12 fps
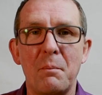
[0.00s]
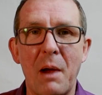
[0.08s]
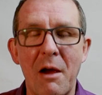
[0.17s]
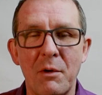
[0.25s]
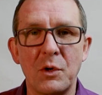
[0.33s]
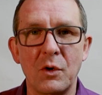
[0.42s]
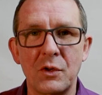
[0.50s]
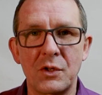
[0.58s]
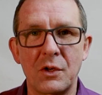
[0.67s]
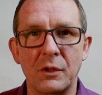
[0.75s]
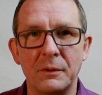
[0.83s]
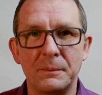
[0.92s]

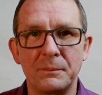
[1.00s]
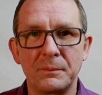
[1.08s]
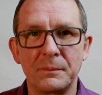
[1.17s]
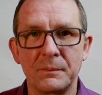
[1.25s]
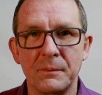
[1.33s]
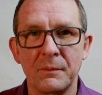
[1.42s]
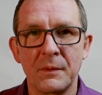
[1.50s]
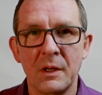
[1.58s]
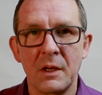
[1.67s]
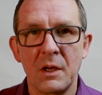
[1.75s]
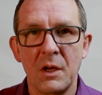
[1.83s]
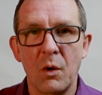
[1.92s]
paradoxical.
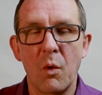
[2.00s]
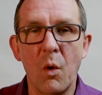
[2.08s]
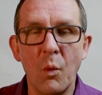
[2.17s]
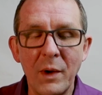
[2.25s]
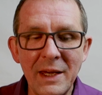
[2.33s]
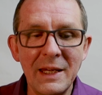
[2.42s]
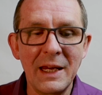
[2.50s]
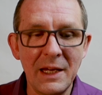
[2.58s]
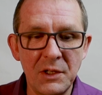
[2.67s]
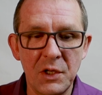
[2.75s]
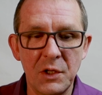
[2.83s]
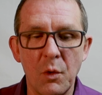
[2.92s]
What we
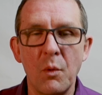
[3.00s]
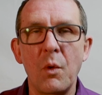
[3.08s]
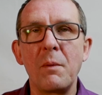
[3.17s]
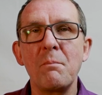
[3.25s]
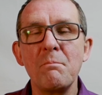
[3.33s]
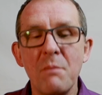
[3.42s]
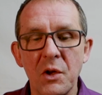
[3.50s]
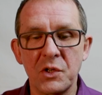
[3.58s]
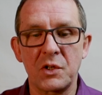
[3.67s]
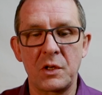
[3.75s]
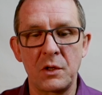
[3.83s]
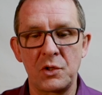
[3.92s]
need to do, and we
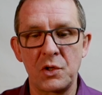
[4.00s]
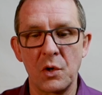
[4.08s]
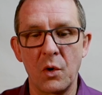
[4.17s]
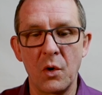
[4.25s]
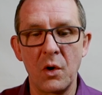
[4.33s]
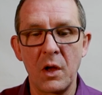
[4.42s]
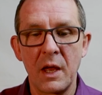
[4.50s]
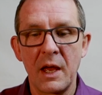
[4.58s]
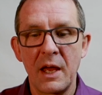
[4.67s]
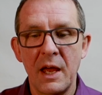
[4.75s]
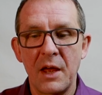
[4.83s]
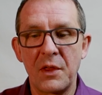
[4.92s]
must ensure
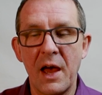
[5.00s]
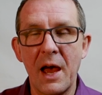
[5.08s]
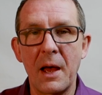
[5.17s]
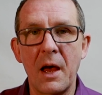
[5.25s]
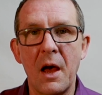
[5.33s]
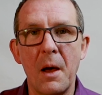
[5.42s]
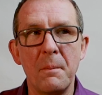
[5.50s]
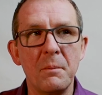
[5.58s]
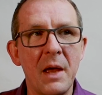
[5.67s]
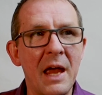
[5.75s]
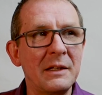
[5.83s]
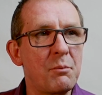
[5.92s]
that
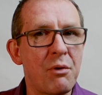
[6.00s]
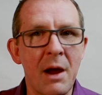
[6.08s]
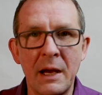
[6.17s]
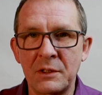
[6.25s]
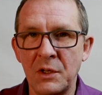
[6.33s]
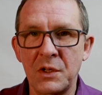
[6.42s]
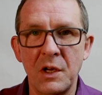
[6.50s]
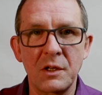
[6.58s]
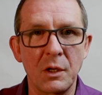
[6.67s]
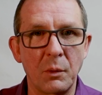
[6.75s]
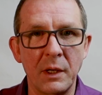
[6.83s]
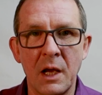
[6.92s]
any practices
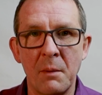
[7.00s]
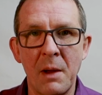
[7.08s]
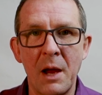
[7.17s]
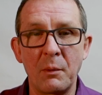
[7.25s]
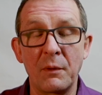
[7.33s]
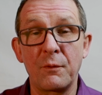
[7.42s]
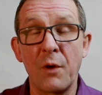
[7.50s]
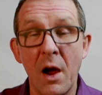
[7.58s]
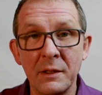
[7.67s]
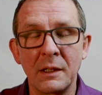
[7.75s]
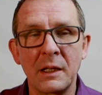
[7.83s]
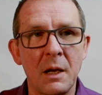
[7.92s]
that we
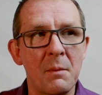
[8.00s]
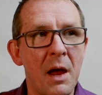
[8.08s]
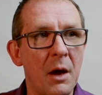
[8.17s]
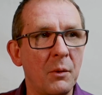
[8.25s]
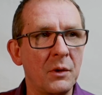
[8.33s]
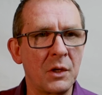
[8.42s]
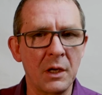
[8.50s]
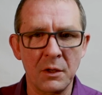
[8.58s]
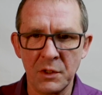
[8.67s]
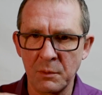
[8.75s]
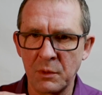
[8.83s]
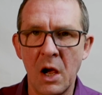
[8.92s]
finally come out with,
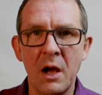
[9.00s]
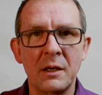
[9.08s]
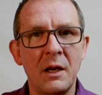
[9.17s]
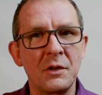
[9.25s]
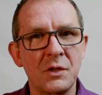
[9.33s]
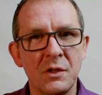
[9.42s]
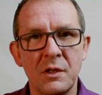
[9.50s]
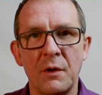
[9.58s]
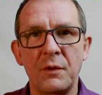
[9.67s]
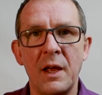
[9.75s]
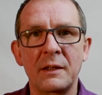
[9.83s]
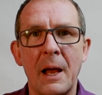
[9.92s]
some guidelines and
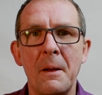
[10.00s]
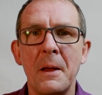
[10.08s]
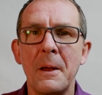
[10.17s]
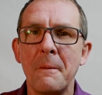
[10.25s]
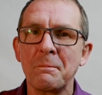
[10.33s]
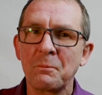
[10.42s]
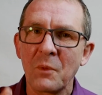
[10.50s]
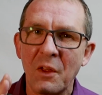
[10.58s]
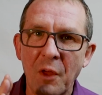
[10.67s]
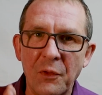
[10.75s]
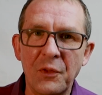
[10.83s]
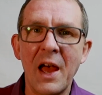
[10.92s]
stuff like that,
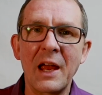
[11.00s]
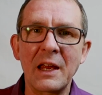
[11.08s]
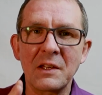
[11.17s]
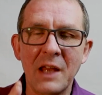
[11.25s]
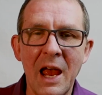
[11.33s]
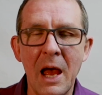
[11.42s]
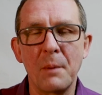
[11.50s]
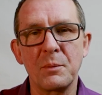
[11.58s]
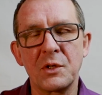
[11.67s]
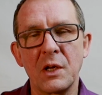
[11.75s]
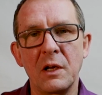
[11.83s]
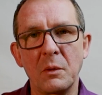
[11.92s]
that is
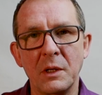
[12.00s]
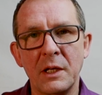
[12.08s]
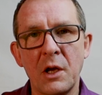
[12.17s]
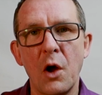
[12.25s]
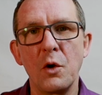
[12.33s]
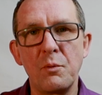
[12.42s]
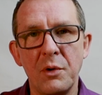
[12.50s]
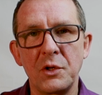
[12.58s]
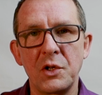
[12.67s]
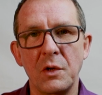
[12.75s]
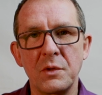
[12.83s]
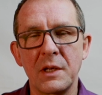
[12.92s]
absolutely
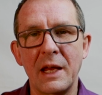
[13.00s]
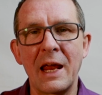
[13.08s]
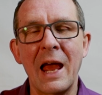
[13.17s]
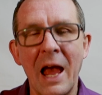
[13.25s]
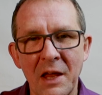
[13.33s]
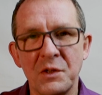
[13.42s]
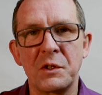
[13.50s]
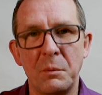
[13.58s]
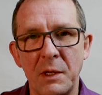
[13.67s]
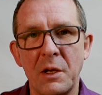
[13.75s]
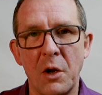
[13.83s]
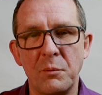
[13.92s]
co-produced. It has to
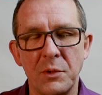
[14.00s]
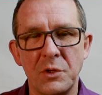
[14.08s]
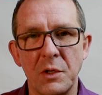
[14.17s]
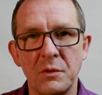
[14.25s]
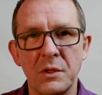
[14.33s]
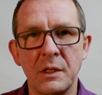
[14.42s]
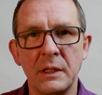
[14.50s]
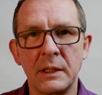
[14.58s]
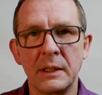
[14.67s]
be co-produced.